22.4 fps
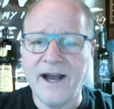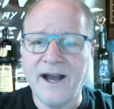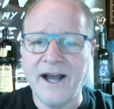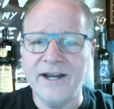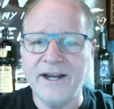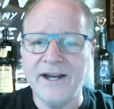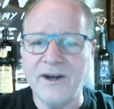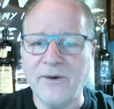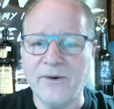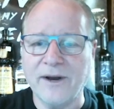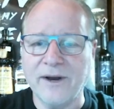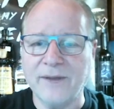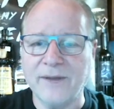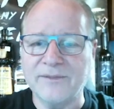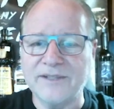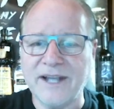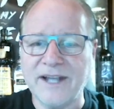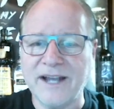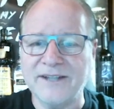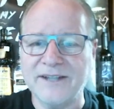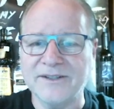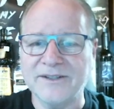I know what I'm
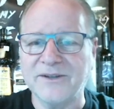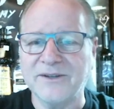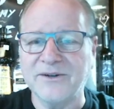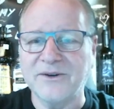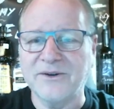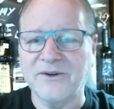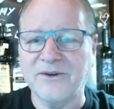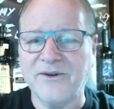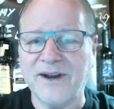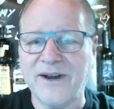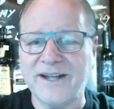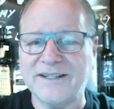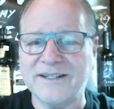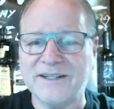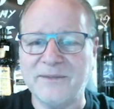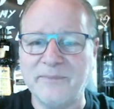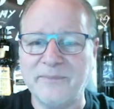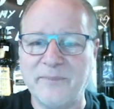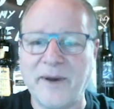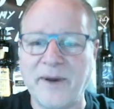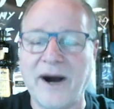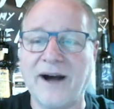saying is a little
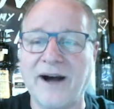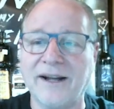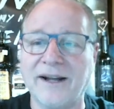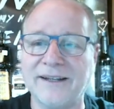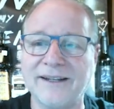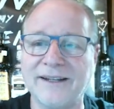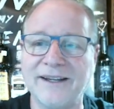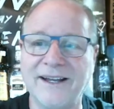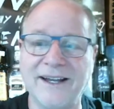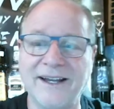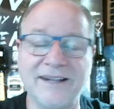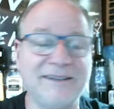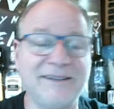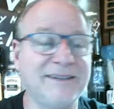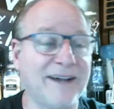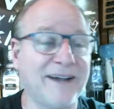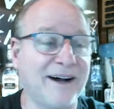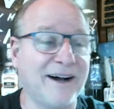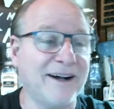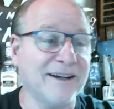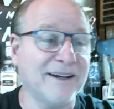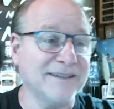crazy, but it
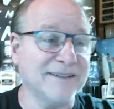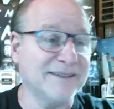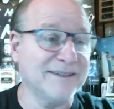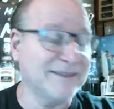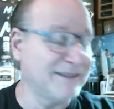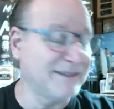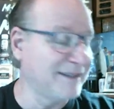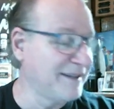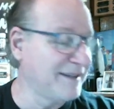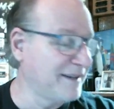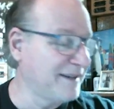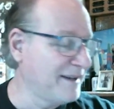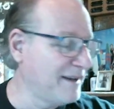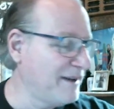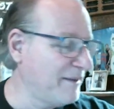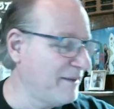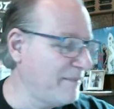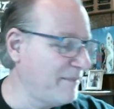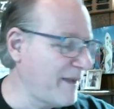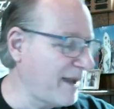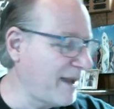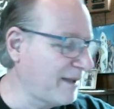does
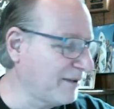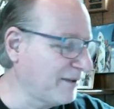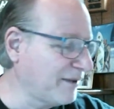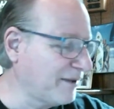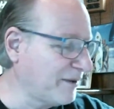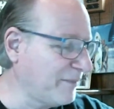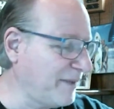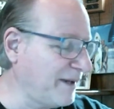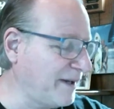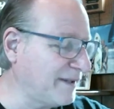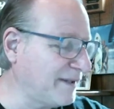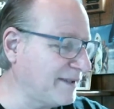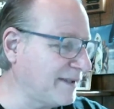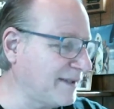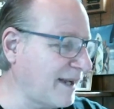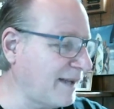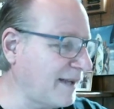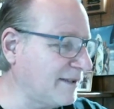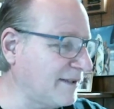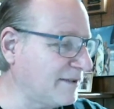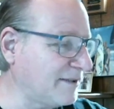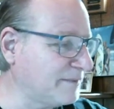make a little bit of
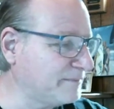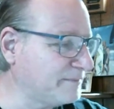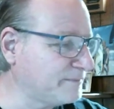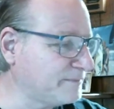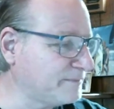sense.